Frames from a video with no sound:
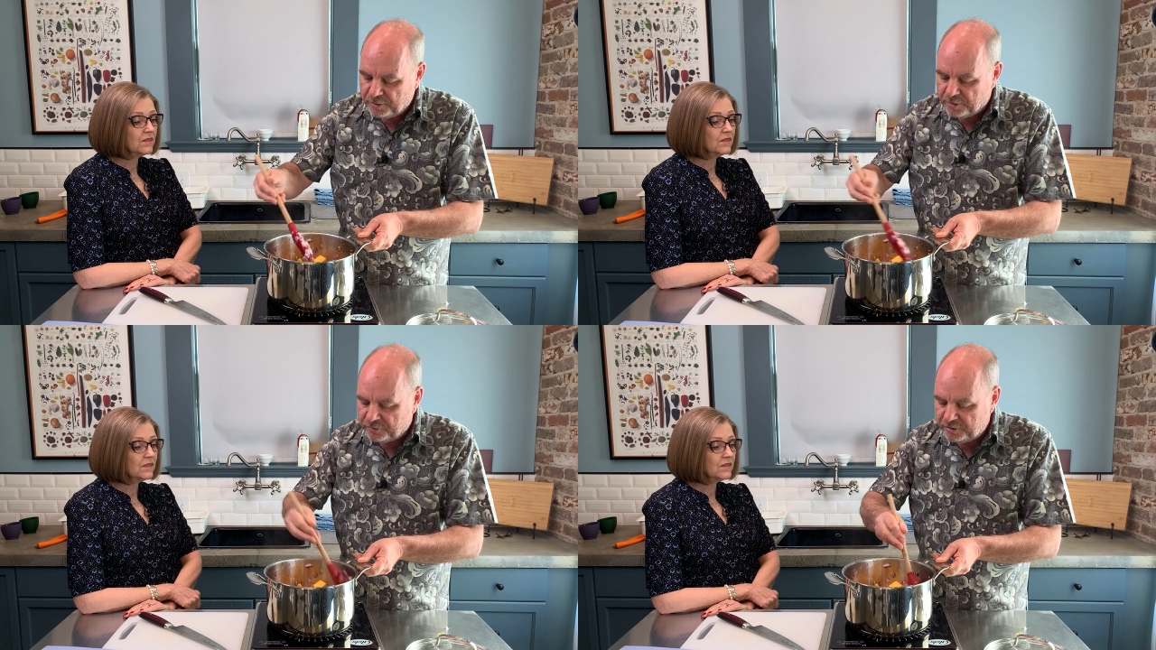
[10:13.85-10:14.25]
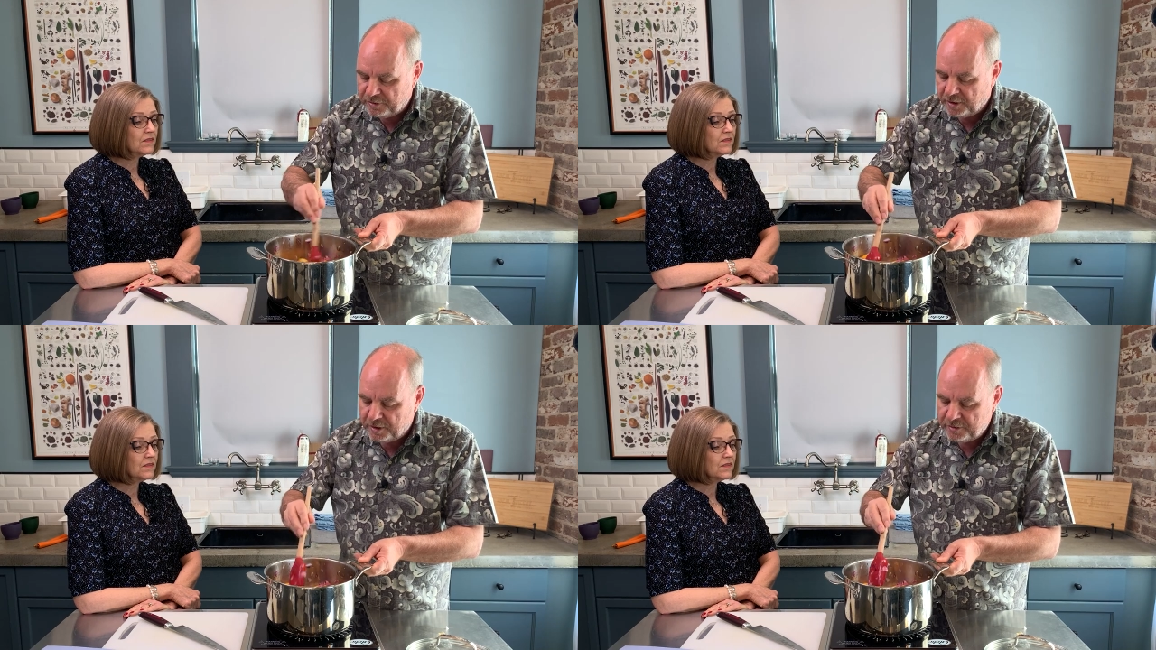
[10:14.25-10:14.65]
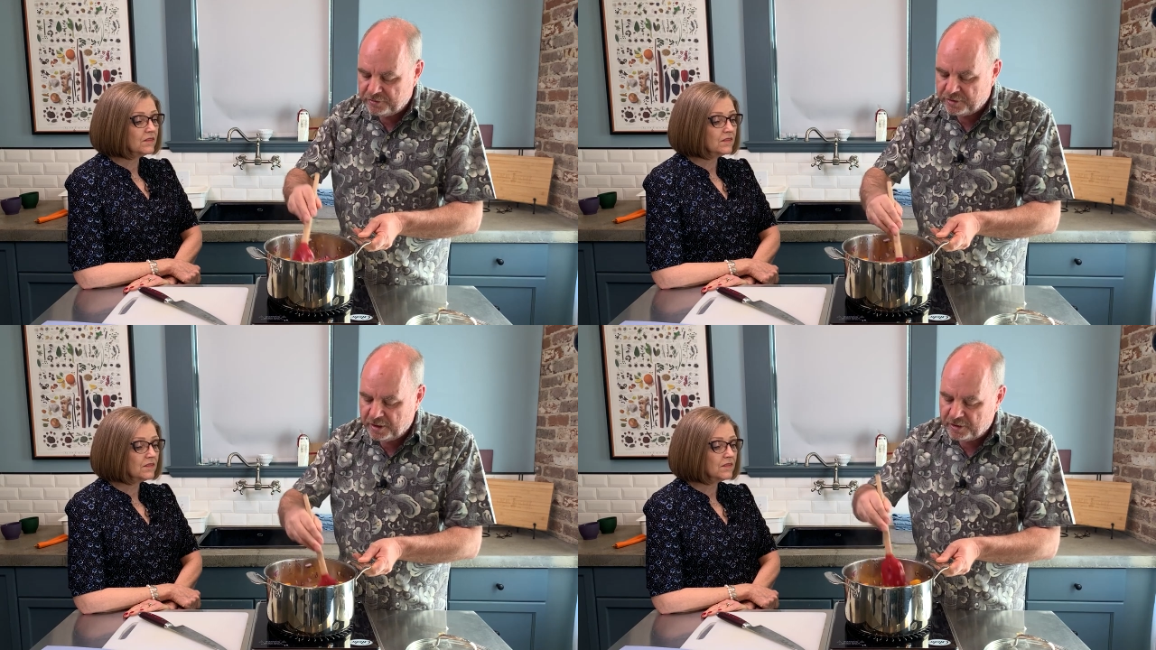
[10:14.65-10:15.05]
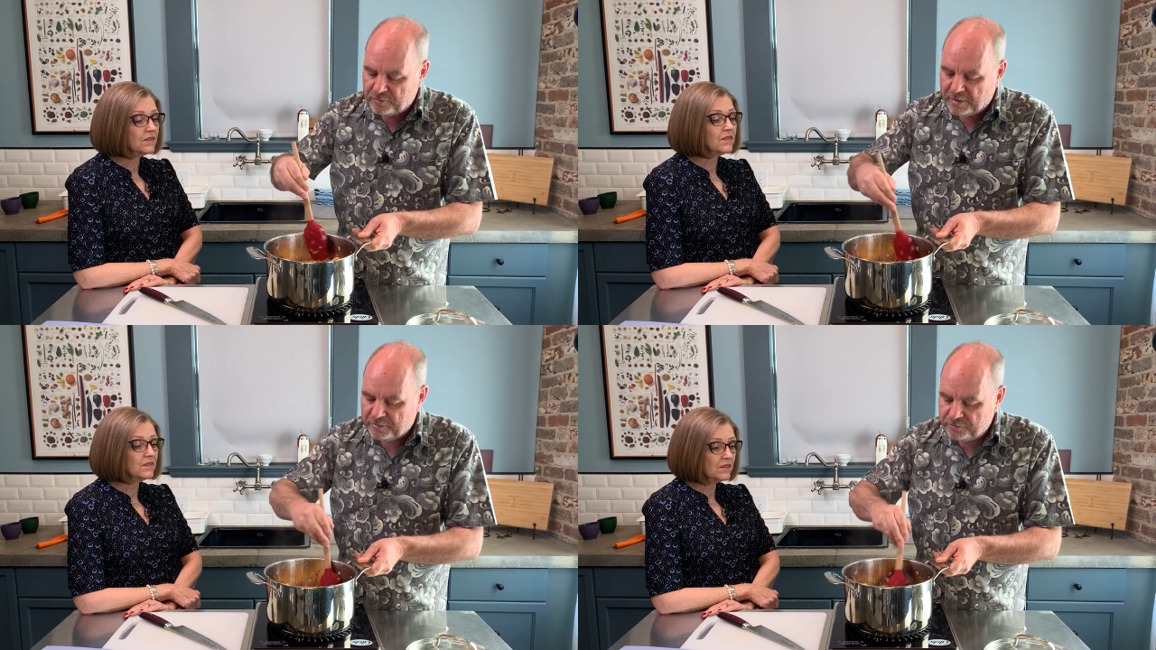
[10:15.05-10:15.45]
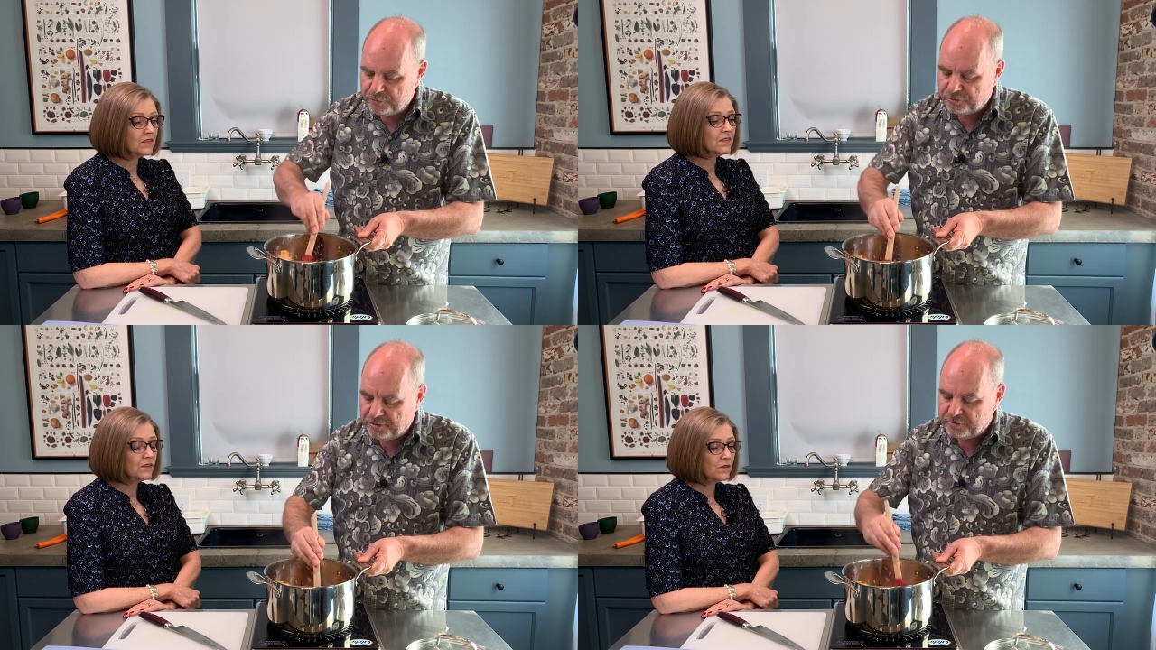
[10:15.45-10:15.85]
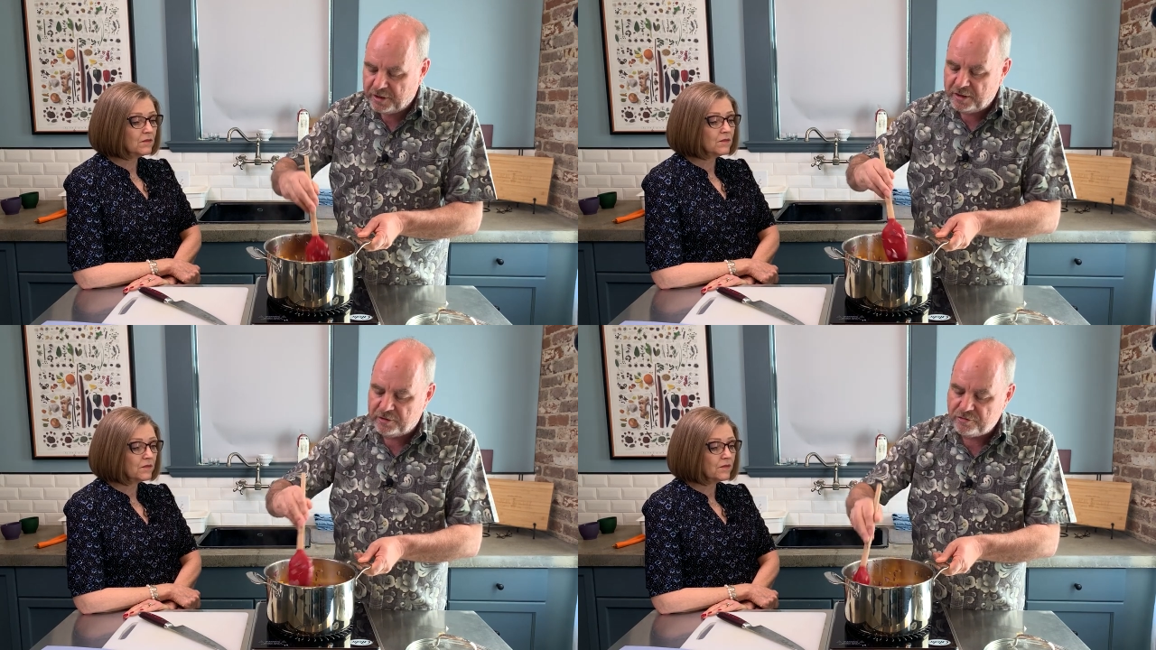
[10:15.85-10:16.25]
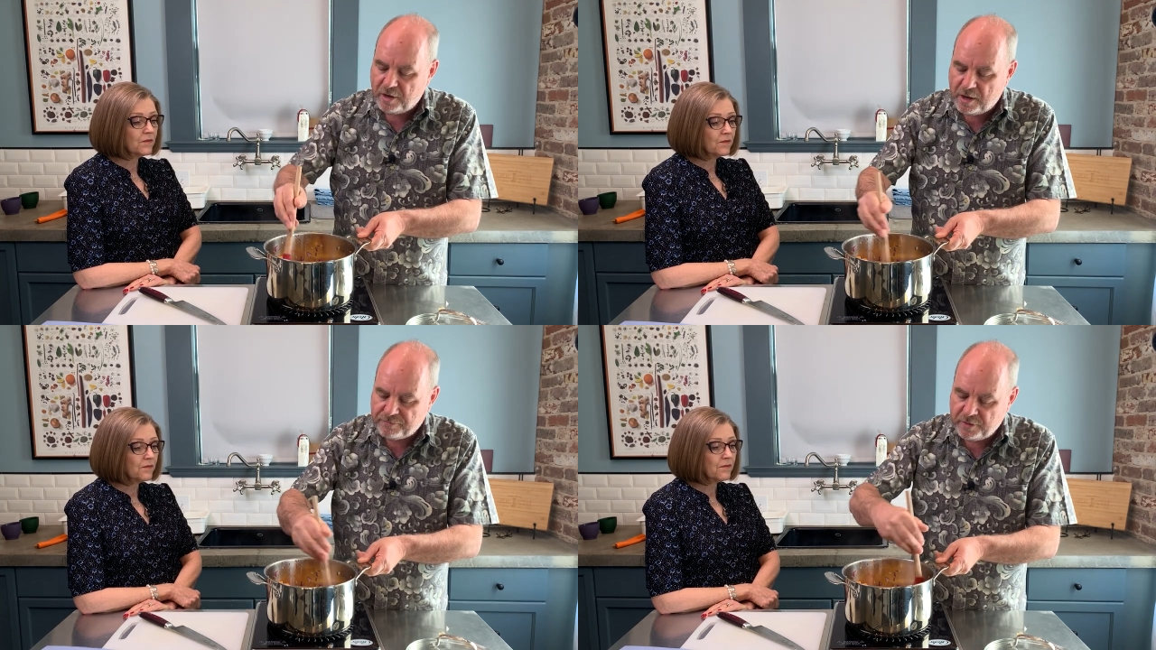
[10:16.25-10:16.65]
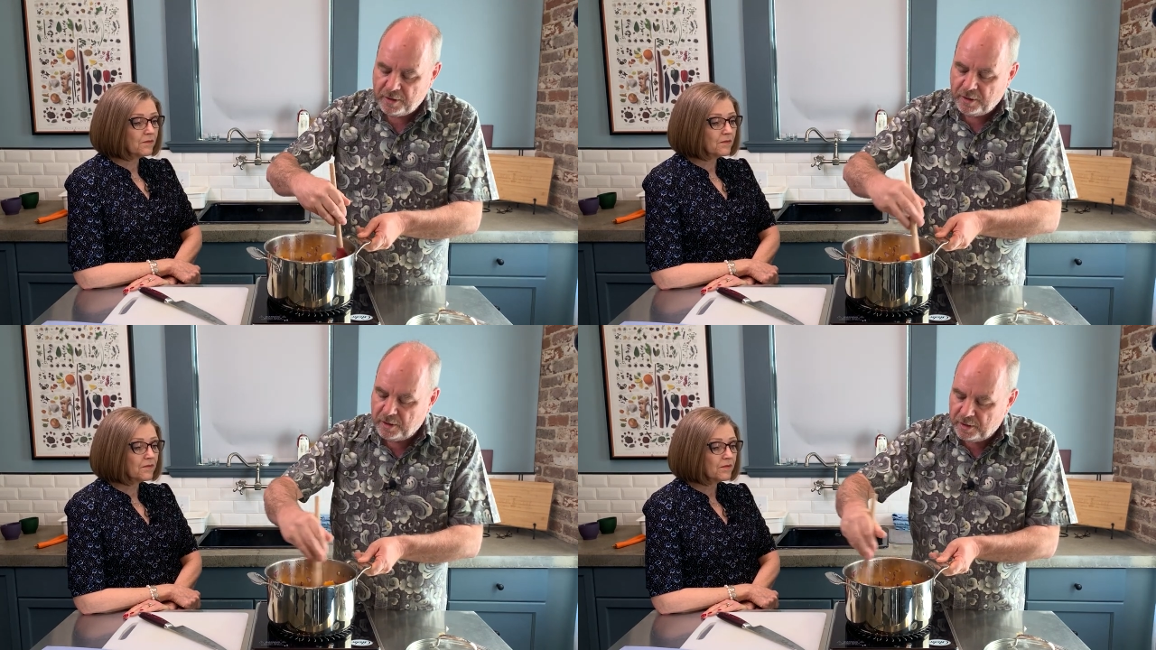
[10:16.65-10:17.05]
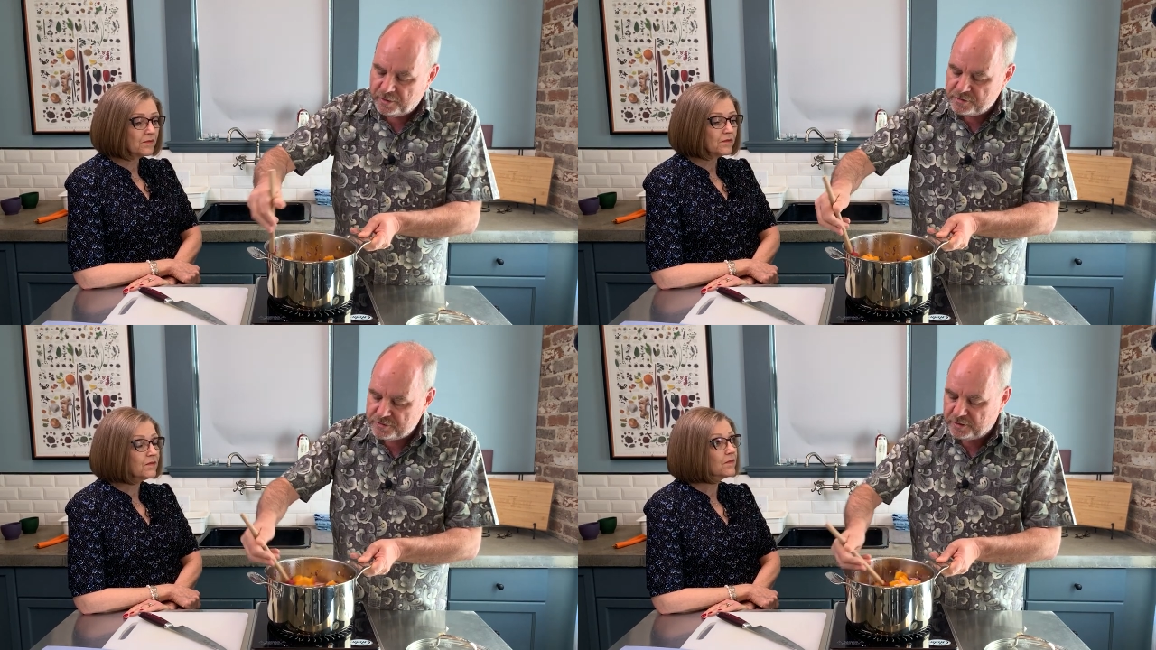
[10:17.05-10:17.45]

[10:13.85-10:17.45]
Speaker 1: You can see the onion is getting translucent, it's getting soft. In just a